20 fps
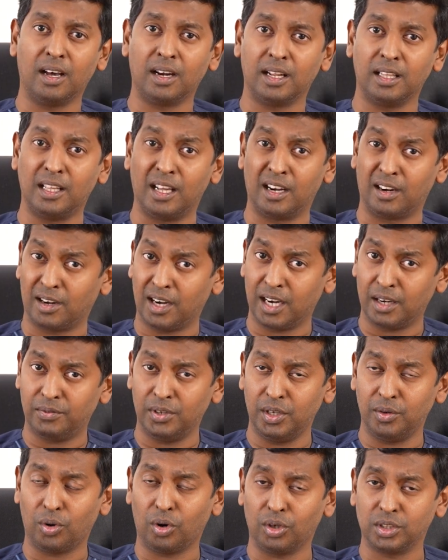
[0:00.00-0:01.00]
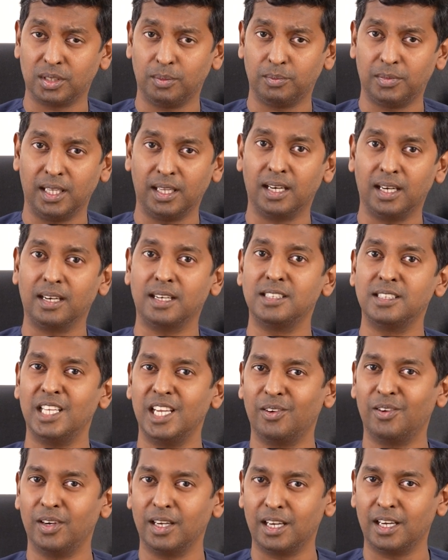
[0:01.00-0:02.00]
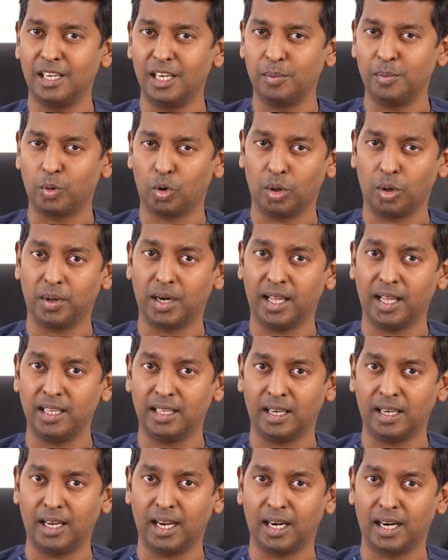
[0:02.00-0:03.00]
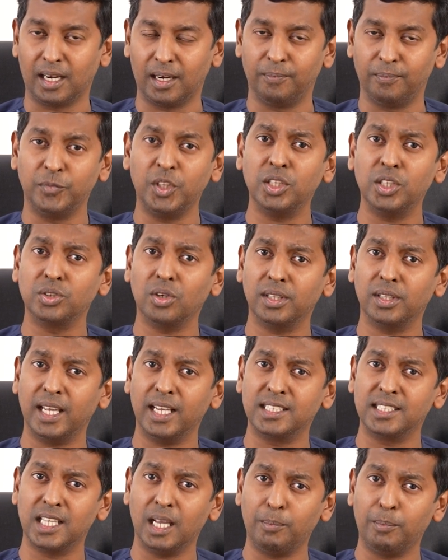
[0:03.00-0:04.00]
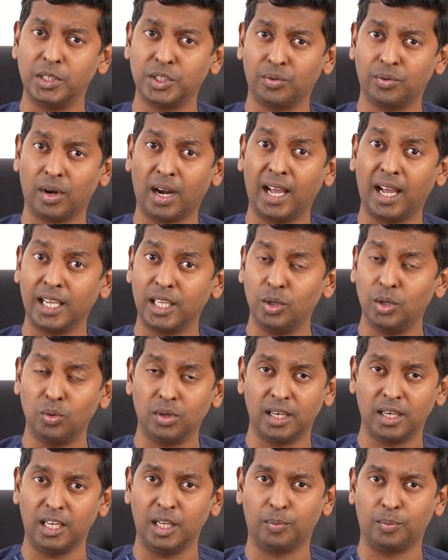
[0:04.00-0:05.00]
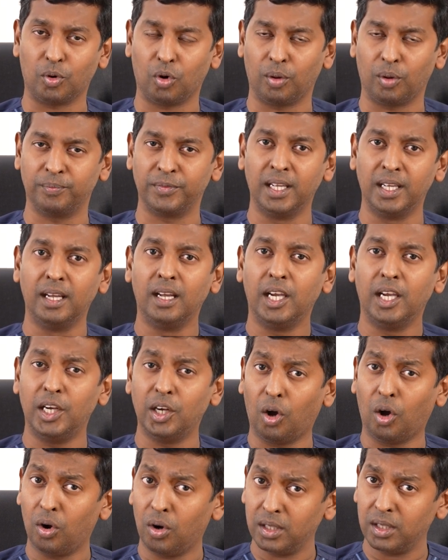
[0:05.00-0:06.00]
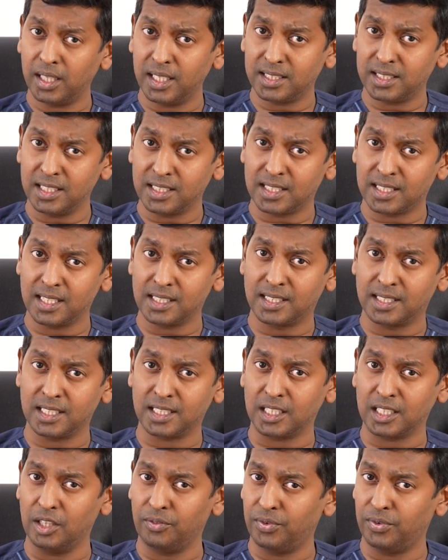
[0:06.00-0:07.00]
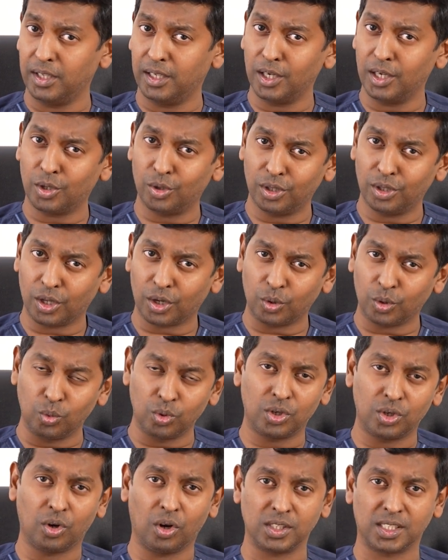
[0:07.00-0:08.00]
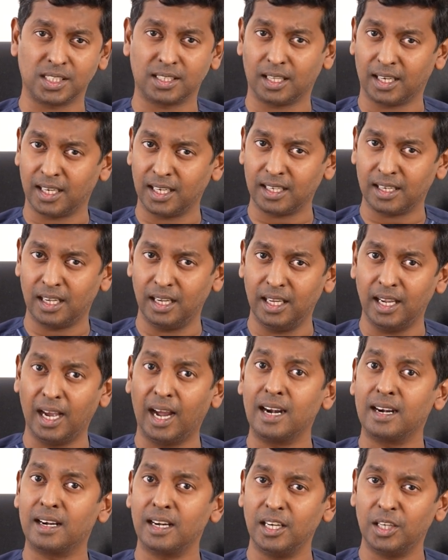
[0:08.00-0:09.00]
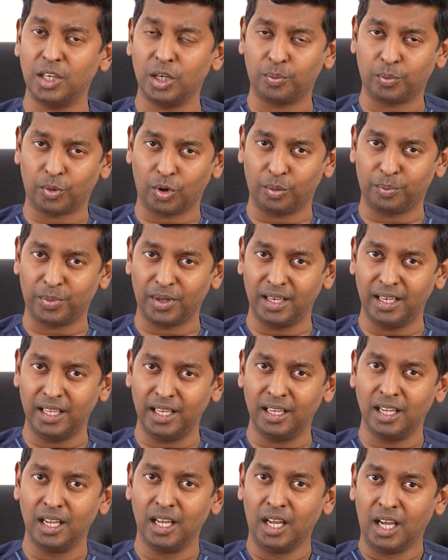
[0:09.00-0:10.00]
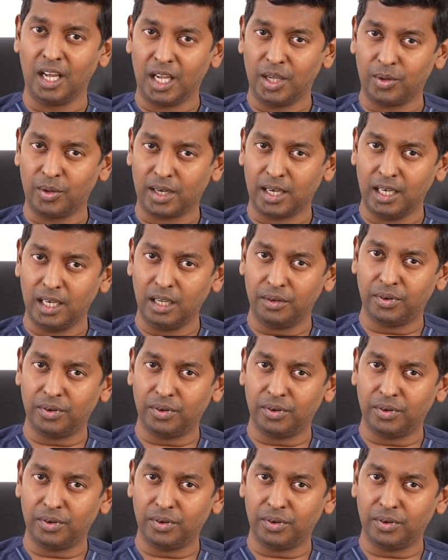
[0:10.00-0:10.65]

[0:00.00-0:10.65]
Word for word: or the rat fever or something and consequent kidney problem and high creatinine. These are the examples for acute kidney problem. In all these instances, if we get to the root cause correctly and treat it properly, your kidney